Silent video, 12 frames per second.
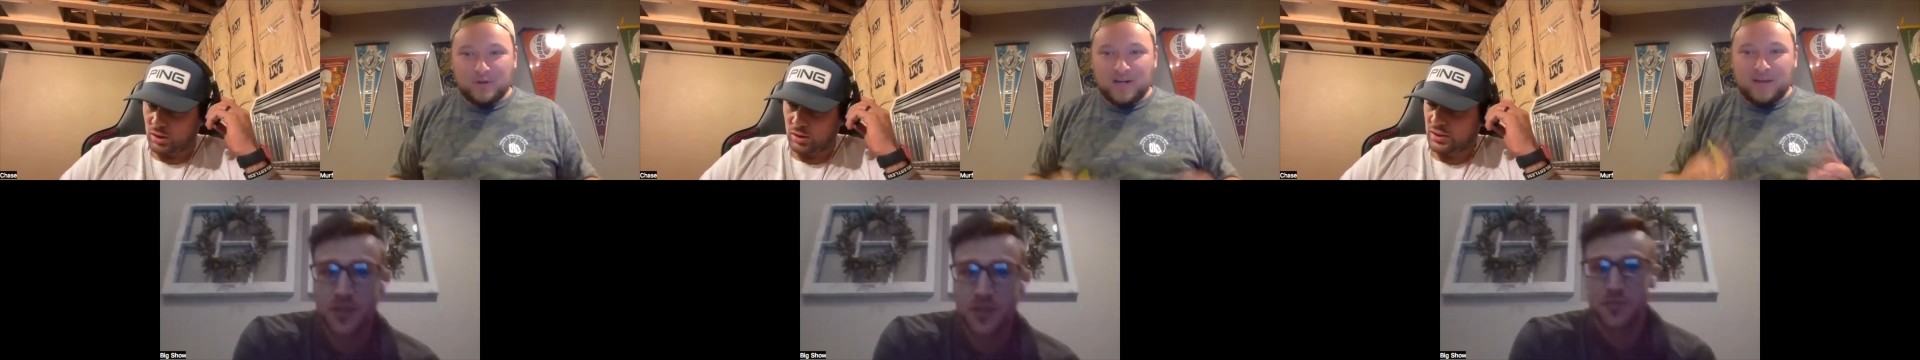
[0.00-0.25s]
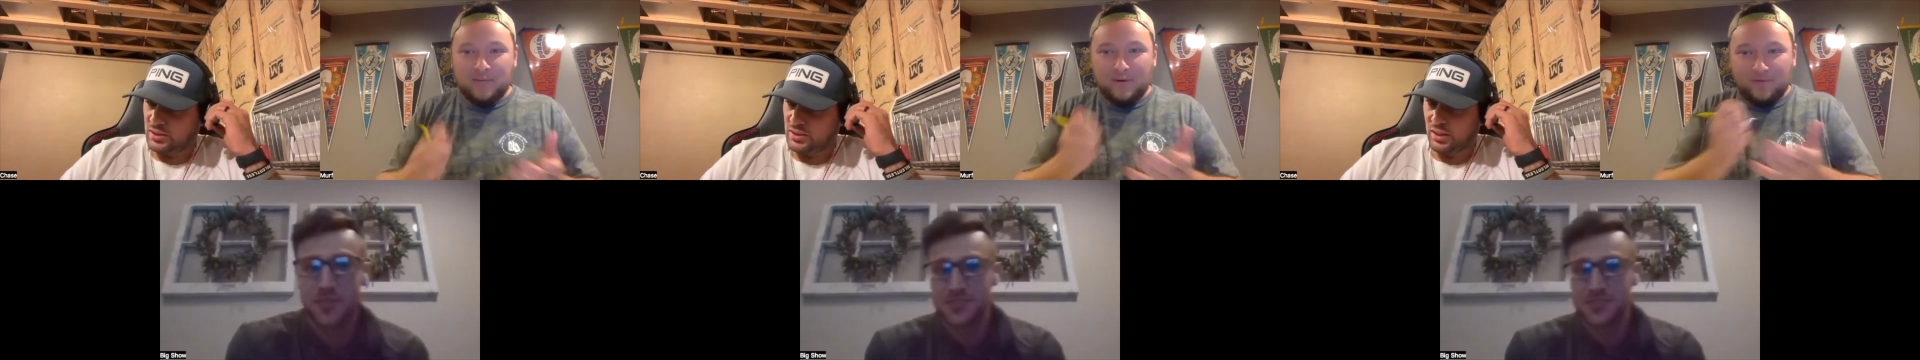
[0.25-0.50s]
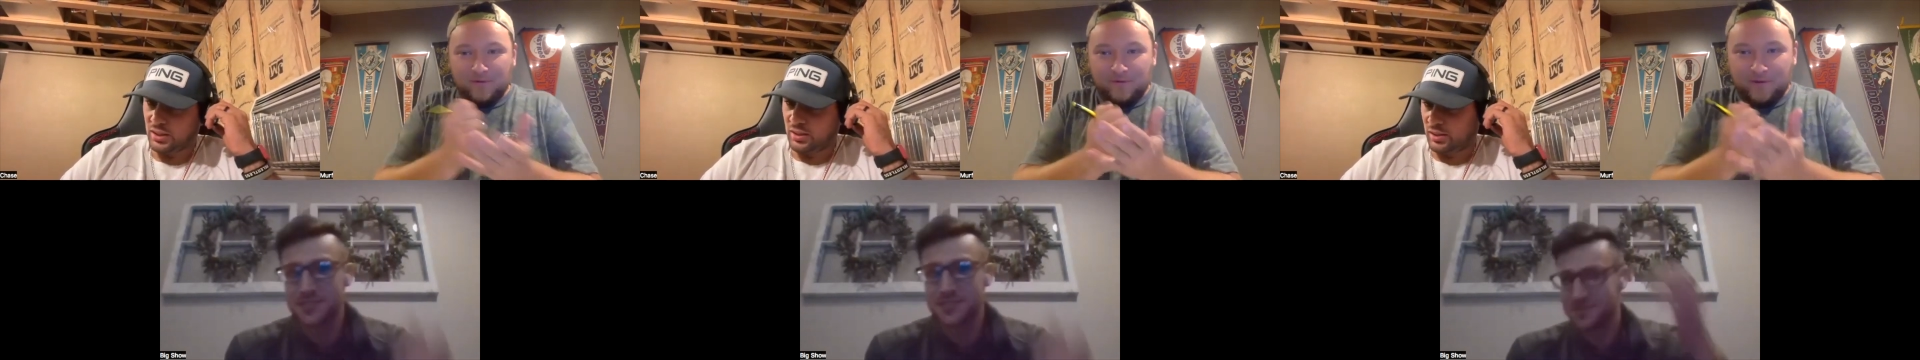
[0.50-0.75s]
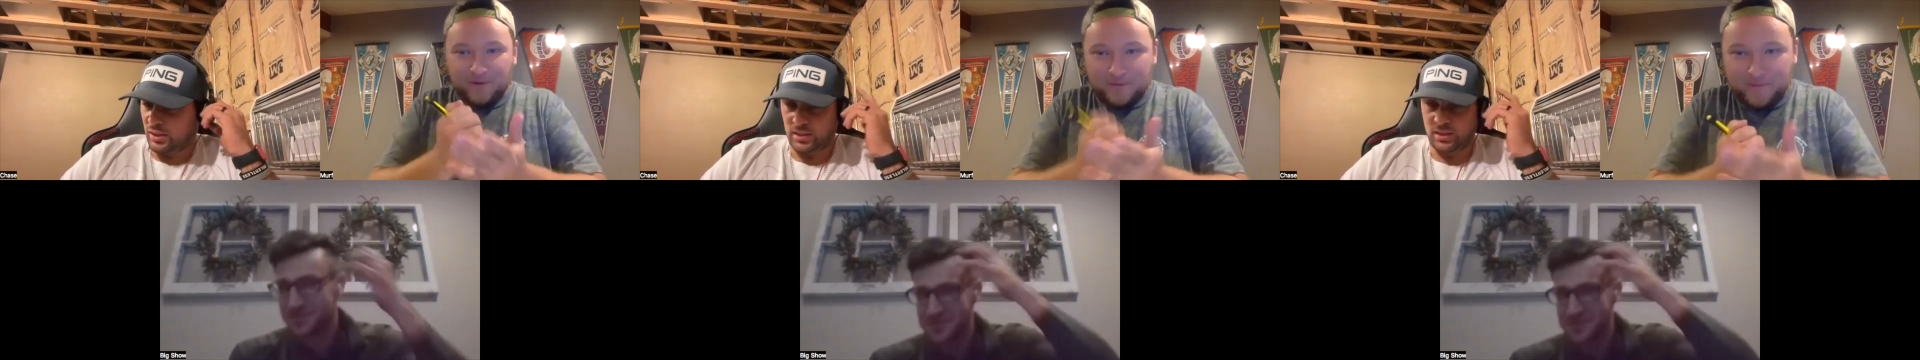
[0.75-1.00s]
Speaker 1: to go first. He,
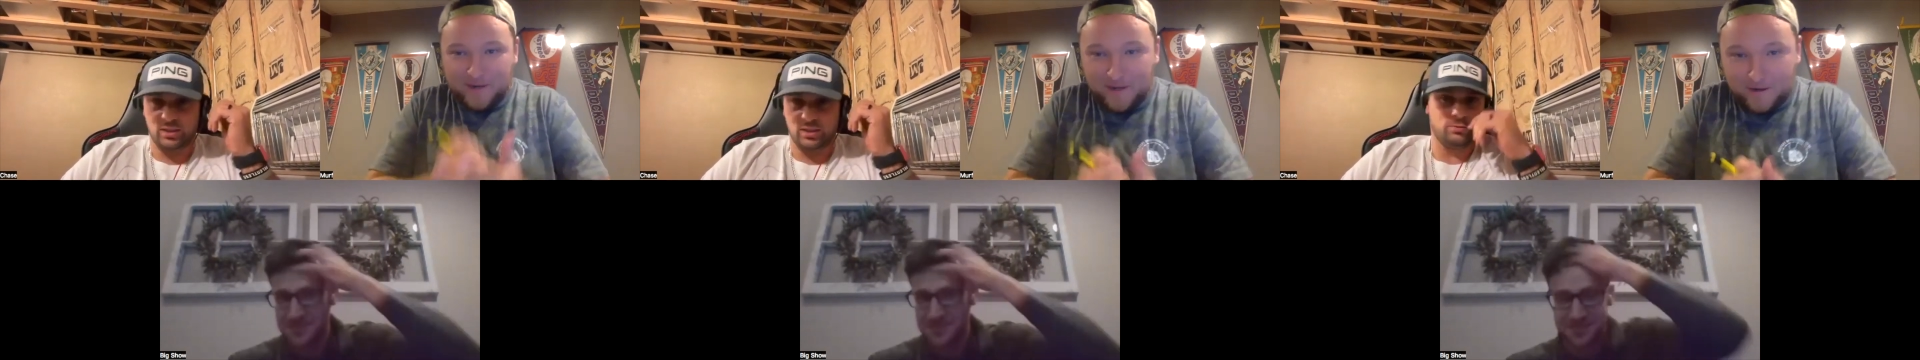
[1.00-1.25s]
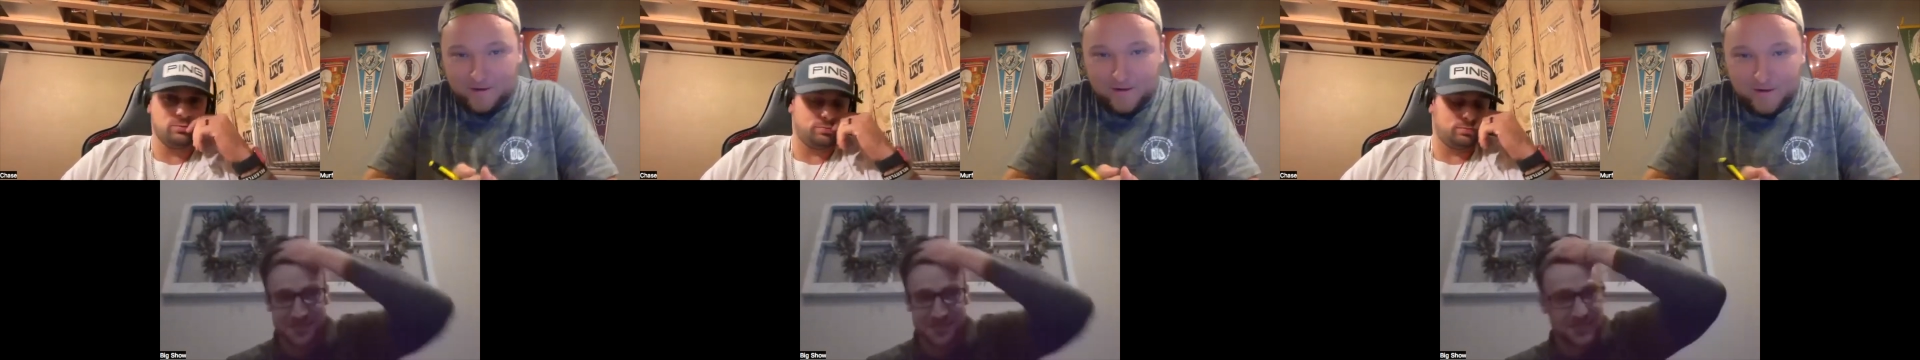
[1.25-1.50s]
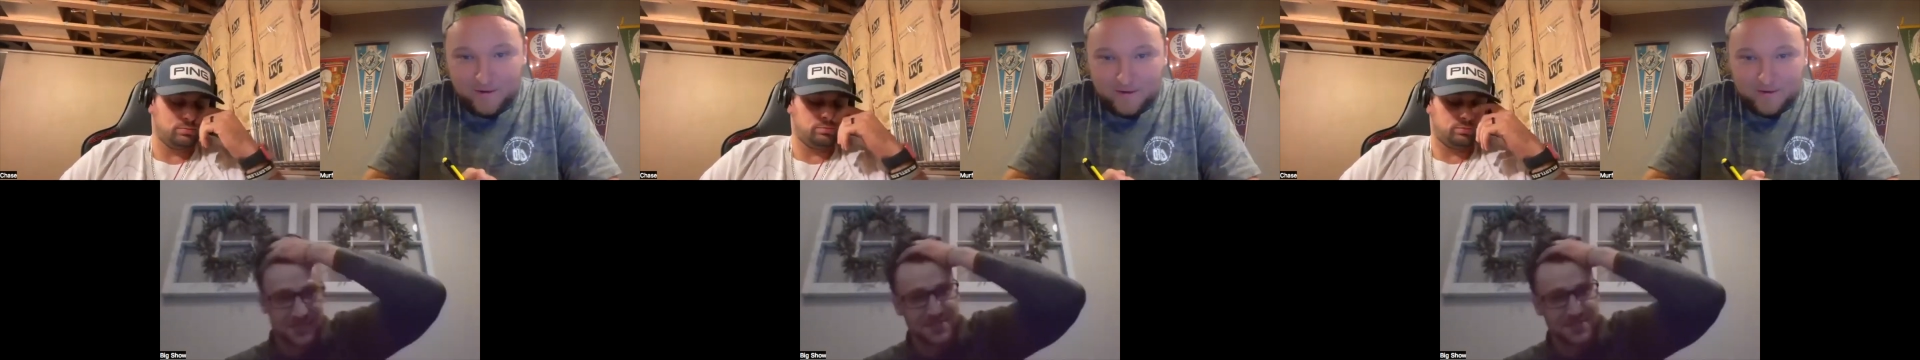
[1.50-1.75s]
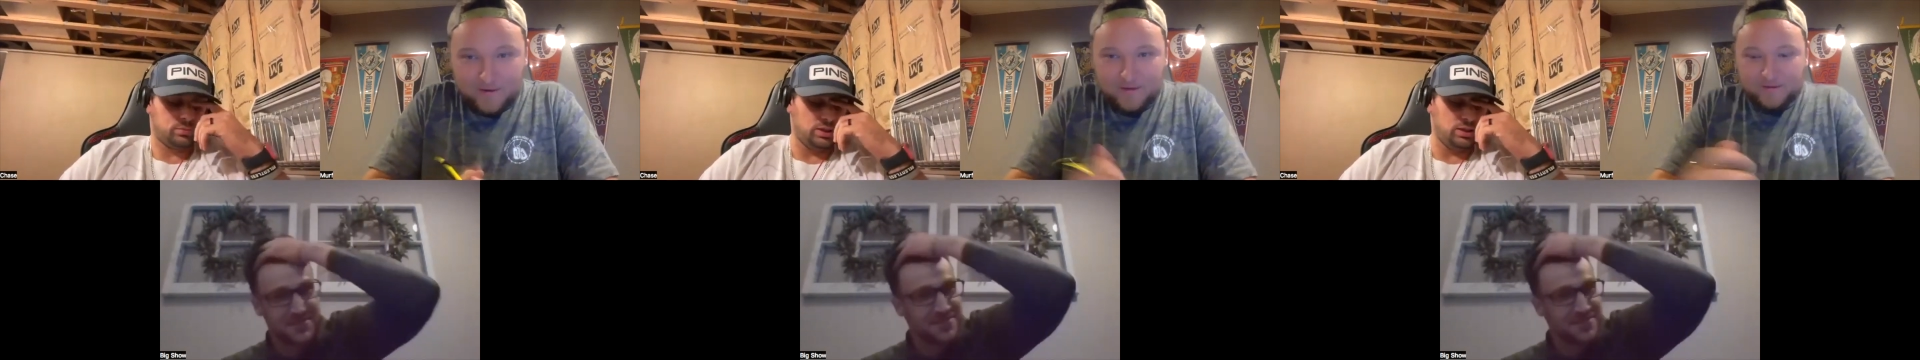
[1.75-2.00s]
he, can go.
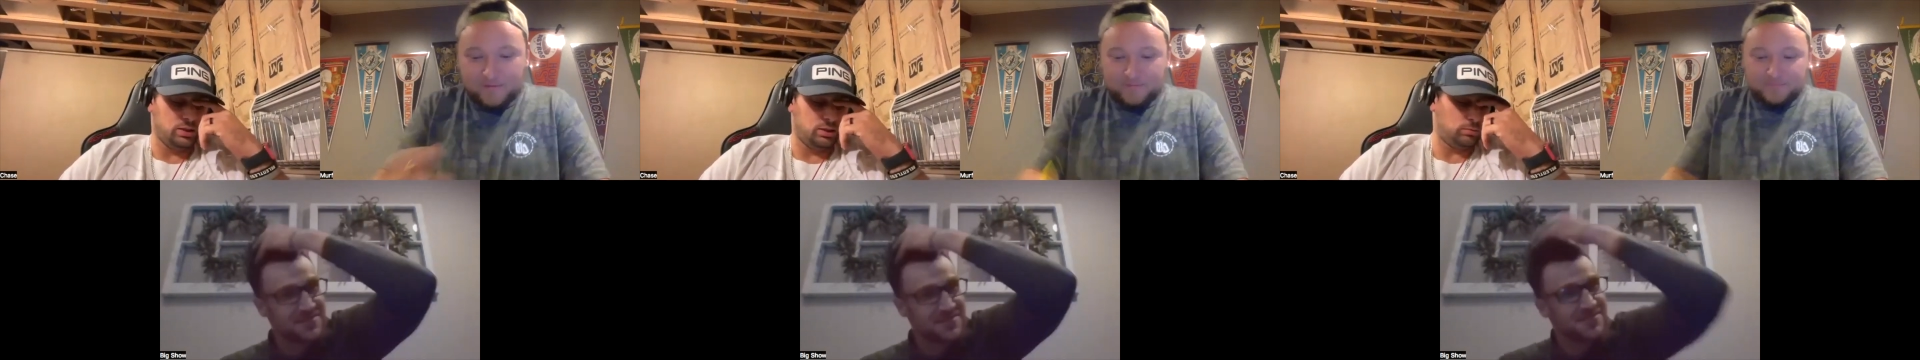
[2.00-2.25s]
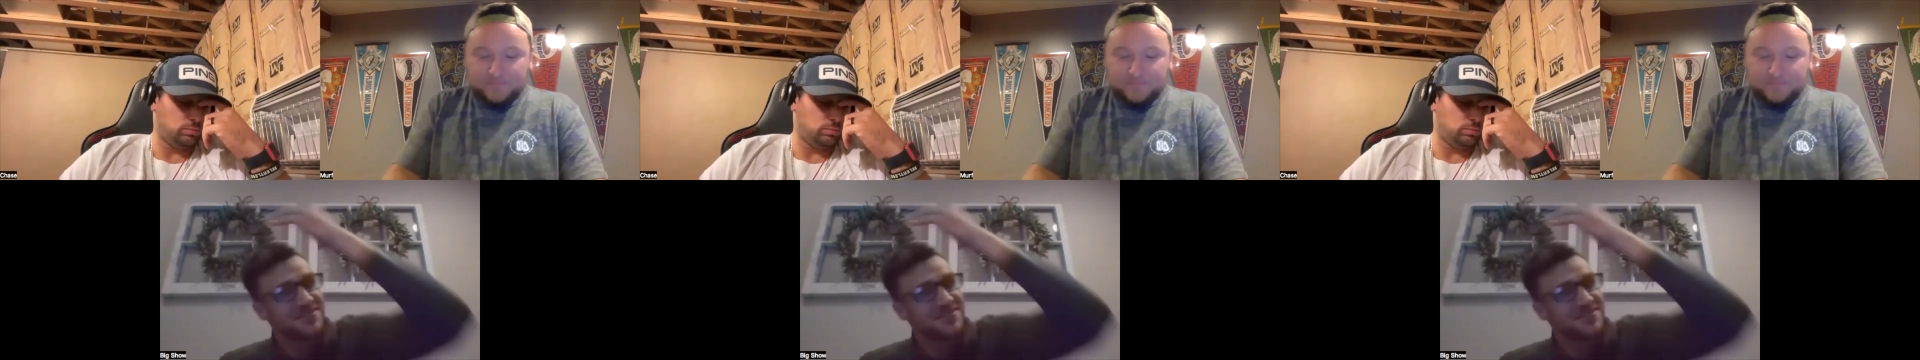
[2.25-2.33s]
He can go.